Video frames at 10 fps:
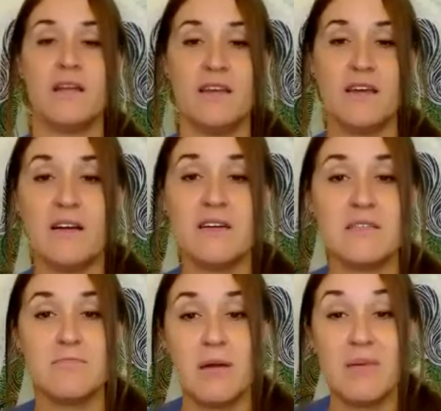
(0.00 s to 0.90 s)

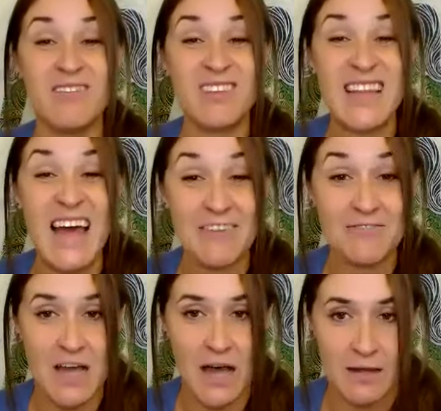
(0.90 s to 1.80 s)
years, maybe even
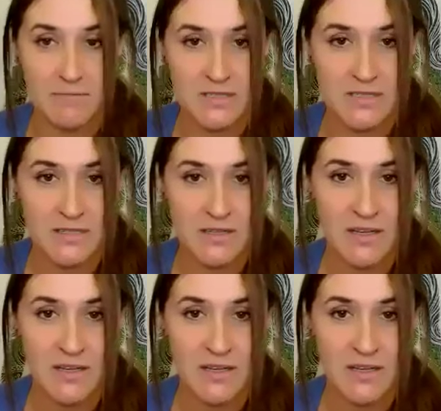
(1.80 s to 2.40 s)
lifetimes.